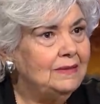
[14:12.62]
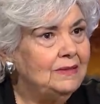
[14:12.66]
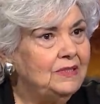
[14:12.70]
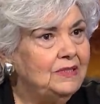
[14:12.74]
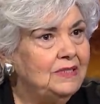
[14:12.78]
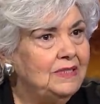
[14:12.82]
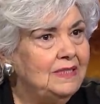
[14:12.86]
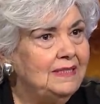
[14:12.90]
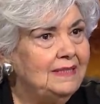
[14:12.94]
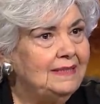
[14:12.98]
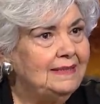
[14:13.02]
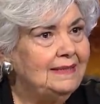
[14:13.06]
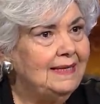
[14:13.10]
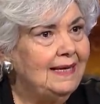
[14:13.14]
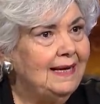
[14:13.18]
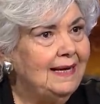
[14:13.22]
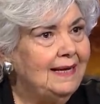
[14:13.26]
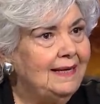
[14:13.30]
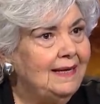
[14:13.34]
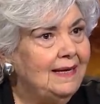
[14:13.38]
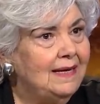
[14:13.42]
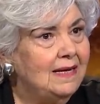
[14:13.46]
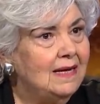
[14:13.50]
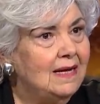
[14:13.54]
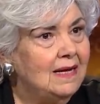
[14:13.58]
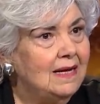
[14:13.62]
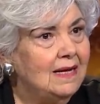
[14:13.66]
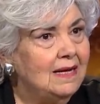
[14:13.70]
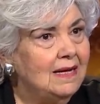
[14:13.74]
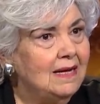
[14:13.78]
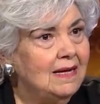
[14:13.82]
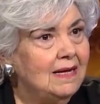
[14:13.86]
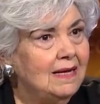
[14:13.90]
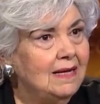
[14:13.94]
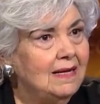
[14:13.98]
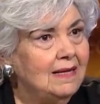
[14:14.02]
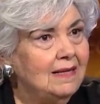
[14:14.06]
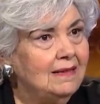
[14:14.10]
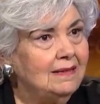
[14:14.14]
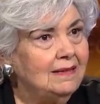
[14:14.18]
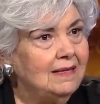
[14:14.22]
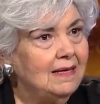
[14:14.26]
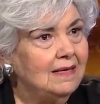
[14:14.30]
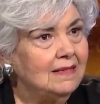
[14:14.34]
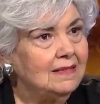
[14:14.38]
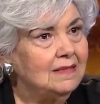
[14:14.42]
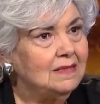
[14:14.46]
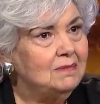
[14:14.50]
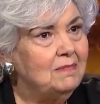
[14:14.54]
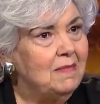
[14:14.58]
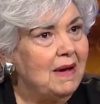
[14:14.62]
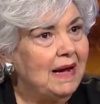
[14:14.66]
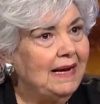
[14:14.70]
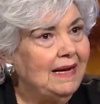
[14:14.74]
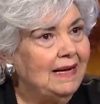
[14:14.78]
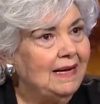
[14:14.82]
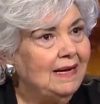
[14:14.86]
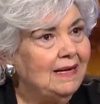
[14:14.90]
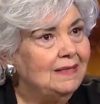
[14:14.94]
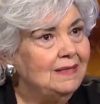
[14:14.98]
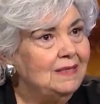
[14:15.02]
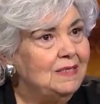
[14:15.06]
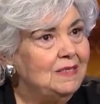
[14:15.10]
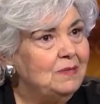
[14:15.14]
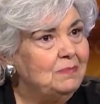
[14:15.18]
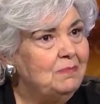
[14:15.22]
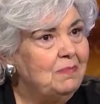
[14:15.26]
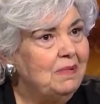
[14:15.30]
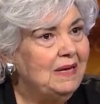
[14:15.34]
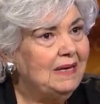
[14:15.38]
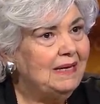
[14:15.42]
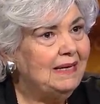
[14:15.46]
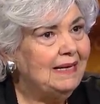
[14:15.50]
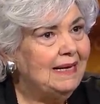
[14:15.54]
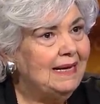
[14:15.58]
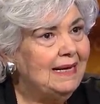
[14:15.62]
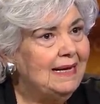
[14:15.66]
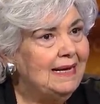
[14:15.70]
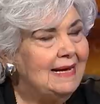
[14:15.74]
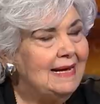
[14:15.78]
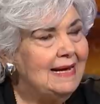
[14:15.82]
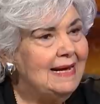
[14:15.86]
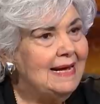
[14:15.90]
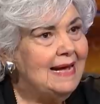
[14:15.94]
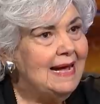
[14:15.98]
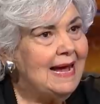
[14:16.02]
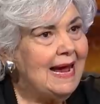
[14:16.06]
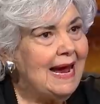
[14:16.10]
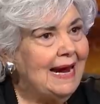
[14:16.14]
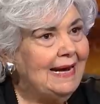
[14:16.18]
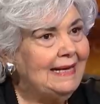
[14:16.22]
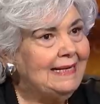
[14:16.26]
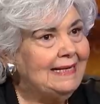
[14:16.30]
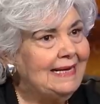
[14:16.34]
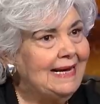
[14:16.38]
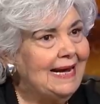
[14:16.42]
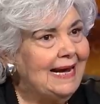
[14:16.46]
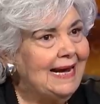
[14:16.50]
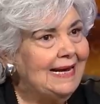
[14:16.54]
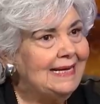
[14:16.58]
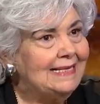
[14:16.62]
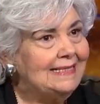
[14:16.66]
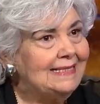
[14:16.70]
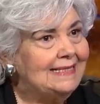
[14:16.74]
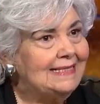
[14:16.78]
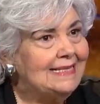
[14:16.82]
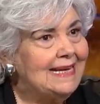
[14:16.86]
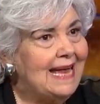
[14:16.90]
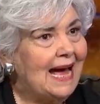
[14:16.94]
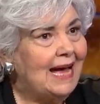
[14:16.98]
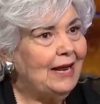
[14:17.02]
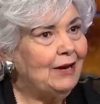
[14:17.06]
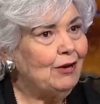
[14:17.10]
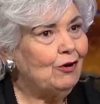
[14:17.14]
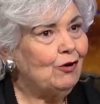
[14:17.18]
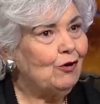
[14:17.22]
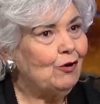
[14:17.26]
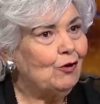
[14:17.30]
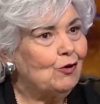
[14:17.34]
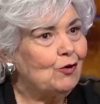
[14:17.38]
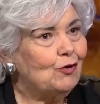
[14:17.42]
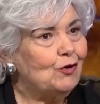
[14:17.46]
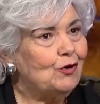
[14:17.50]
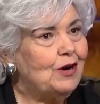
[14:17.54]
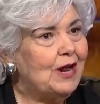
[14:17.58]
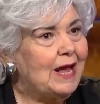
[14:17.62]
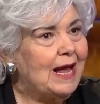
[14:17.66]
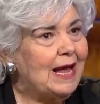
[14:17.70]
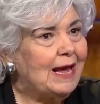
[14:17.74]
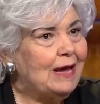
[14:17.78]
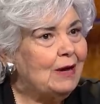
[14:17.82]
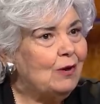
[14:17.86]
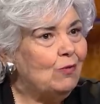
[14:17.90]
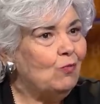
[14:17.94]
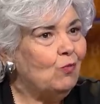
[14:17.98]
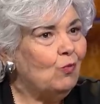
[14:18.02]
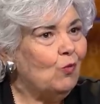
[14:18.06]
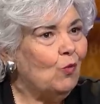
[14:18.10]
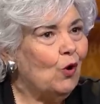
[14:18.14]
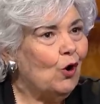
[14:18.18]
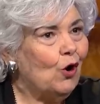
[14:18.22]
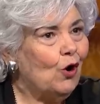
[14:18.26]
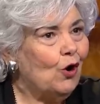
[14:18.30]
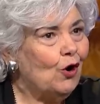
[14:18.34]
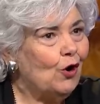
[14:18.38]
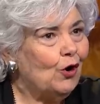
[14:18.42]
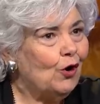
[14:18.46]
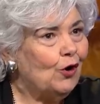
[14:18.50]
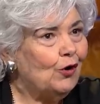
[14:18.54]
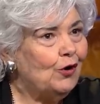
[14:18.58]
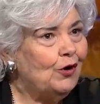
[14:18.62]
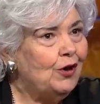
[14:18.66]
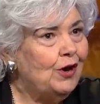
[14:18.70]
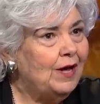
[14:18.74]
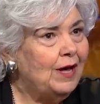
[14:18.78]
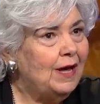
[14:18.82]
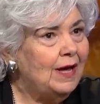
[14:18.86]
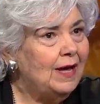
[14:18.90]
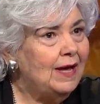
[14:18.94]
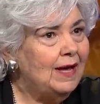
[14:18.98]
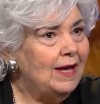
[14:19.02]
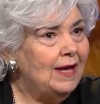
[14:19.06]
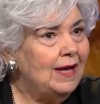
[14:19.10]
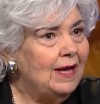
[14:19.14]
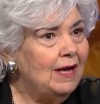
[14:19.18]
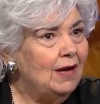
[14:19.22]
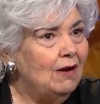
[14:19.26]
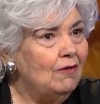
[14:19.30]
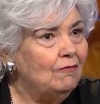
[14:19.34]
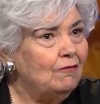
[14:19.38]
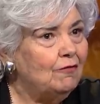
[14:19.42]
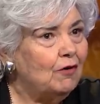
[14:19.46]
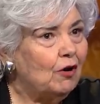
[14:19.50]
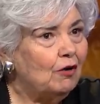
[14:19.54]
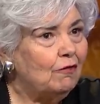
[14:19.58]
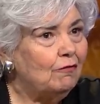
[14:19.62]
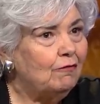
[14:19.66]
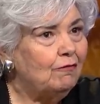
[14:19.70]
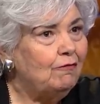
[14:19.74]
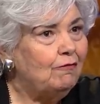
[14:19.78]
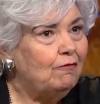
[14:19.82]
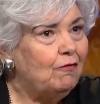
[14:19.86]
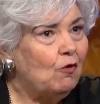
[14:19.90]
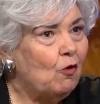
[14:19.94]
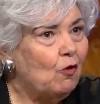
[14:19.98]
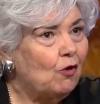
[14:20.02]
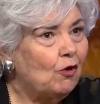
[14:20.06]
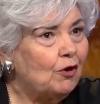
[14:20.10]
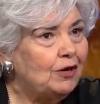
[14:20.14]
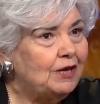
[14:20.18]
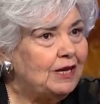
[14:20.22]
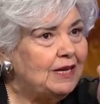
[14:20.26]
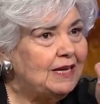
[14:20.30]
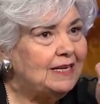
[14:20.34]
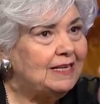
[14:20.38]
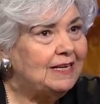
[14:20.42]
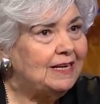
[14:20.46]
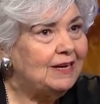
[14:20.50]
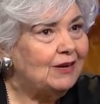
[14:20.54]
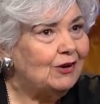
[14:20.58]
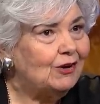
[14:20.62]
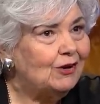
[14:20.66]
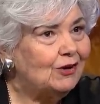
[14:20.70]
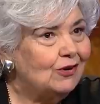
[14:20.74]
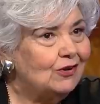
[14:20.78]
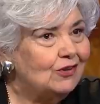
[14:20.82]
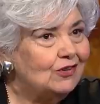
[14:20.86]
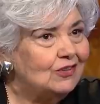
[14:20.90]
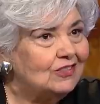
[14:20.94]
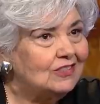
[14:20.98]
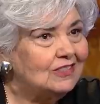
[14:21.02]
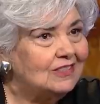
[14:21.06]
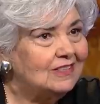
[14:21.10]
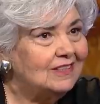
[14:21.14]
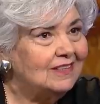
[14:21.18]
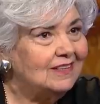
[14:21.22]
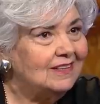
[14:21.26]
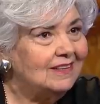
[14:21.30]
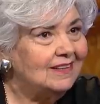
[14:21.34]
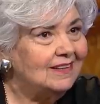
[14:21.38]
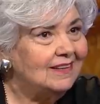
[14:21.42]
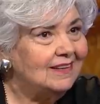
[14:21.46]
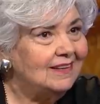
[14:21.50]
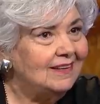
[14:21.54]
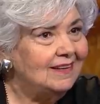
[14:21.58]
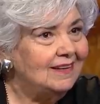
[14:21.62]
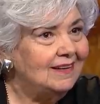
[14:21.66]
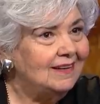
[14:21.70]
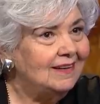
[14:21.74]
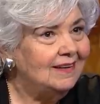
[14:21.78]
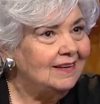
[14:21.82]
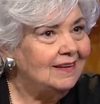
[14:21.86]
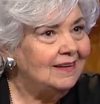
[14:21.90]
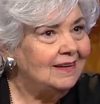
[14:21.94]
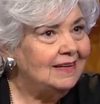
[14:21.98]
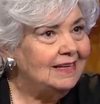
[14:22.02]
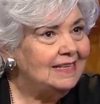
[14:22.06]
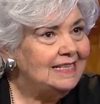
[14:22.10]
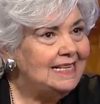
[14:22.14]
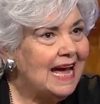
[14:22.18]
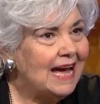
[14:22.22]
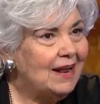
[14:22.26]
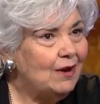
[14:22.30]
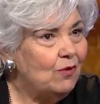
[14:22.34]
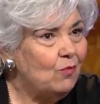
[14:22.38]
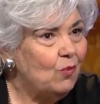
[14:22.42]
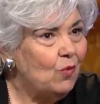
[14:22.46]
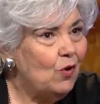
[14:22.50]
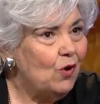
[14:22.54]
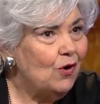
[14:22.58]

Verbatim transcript: She said, that's my husband, and he has not heard a word for 40 years. Not a